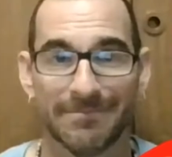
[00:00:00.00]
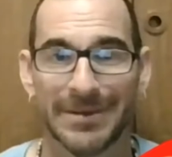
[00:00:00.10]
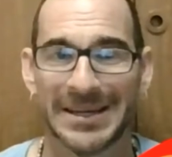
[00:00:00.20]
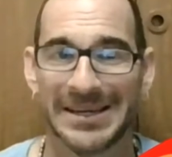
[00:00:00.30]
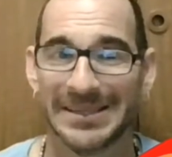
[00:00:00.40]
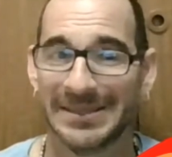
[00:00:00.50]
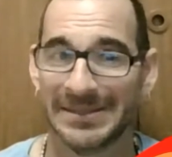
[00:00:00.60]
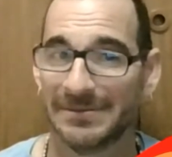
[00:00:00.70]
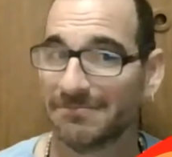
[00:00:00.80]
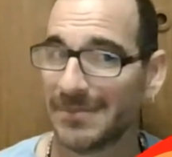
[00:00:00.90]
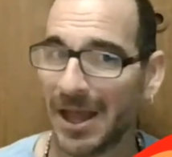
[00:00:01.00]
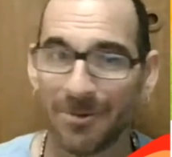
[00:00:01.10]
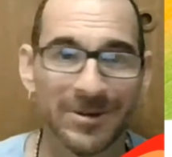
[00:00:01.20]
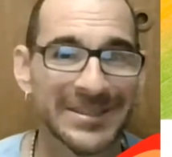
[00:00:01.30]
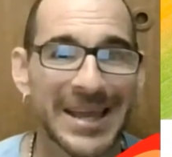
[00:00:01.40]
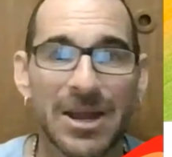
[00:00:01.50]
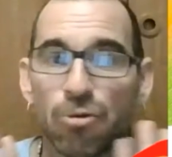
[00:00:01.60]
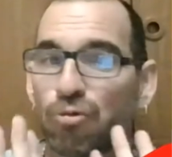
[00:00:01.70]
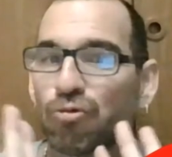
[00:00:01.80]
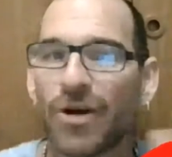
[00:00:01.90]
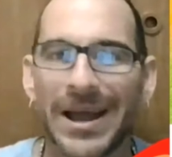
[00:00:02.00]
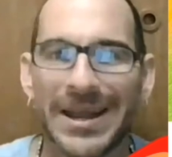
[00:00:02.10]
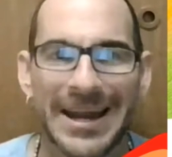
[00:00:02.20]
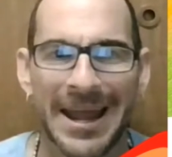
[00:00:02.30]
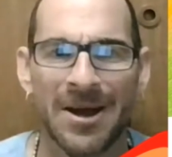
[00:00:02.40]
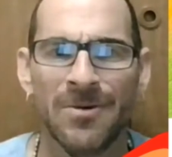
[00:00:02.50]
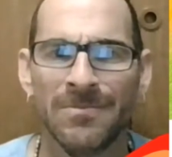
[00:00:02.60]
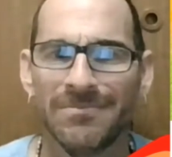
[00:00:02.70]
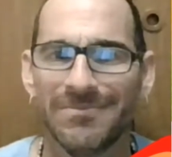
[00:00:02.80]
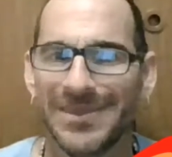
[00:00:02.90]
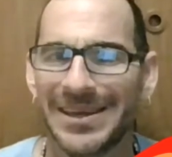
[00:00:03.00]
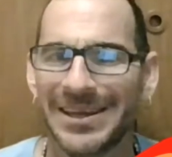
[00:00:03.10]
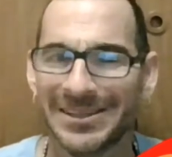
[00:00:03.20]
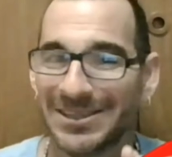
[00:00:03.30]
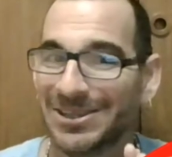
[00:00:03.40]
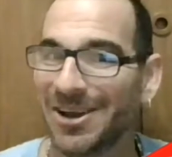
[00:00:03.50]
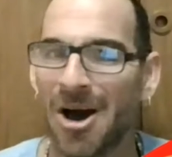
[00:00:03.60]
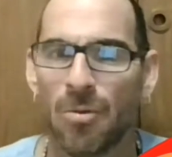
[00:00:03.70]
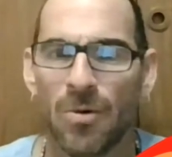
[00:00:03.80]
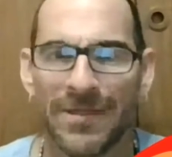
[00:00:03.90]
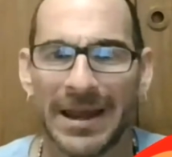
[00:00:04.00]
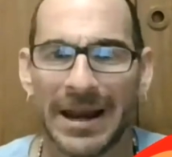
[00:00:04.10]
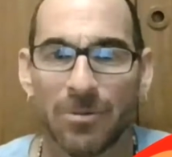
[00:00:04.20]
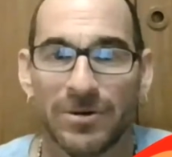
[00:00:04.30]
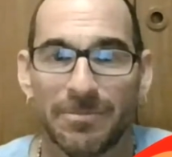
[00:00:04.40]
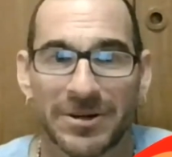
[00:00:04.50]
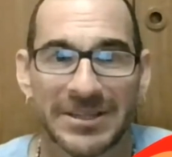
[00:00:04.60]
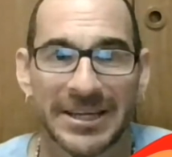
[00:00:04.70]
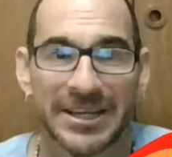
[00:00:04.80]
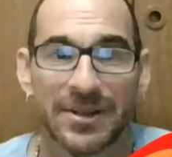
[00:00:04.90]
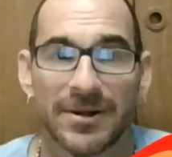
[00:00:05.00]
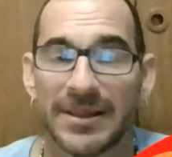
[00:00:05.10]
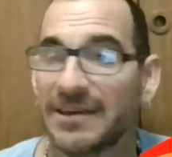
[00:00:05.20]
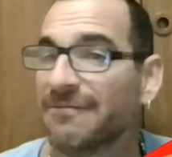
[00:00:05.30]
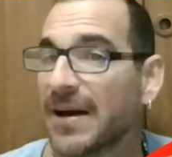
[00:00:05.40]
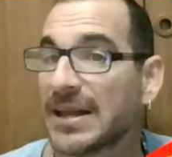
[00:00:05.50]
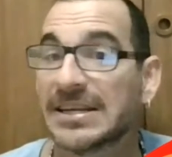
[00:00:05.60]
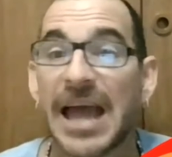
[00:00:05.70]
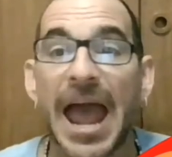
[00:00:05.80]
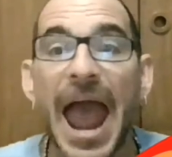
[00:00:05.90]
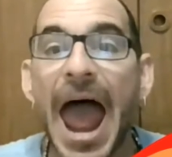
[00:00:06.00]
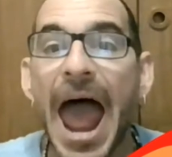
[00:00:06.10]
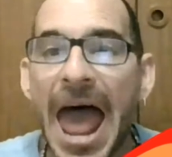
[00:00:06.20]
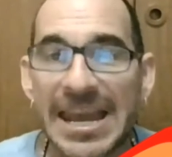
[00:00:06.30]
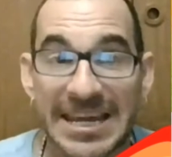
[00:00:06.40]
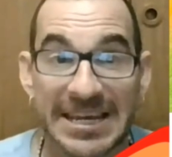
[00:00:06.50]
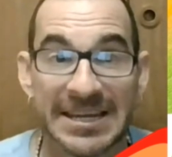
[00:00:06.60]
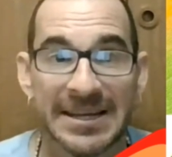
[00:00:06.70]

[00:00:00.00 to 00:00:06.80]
because I will say right now, it is not one that I would particularly find any